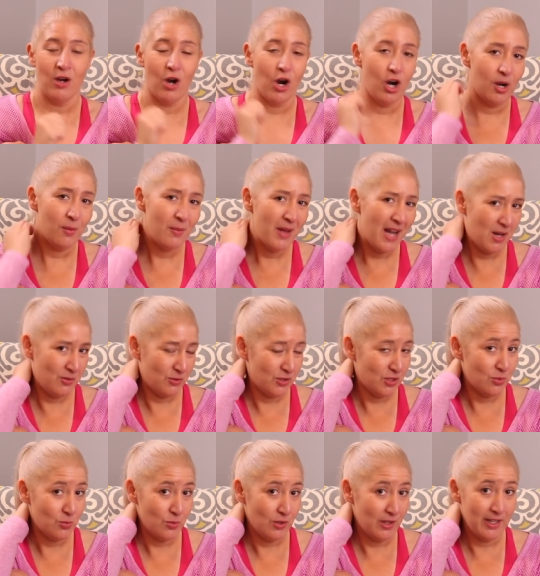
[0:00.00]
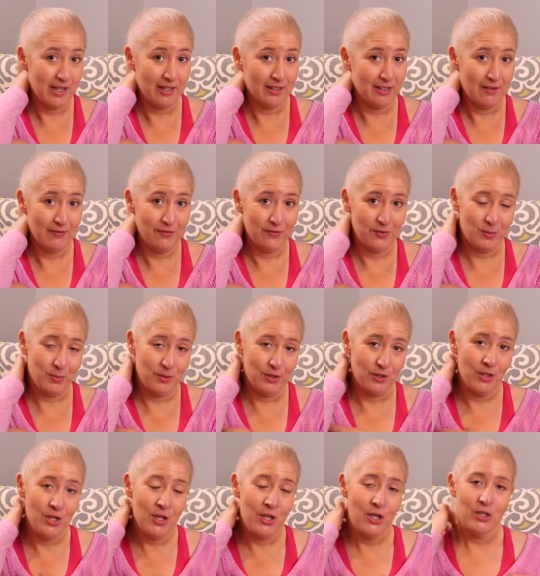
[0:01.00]
arm and it was just really
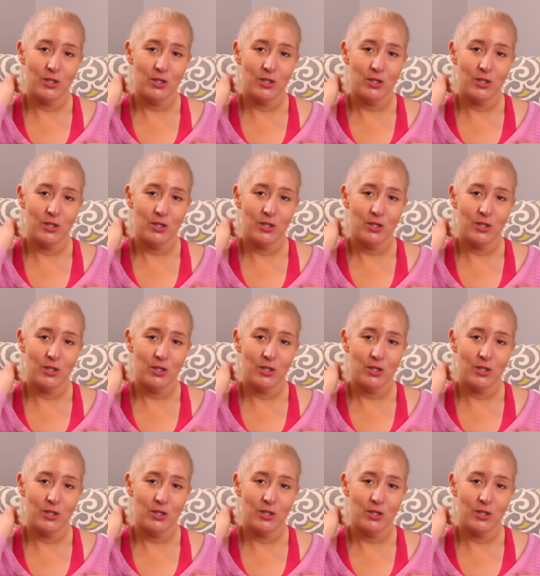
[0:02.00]
uncomfortable.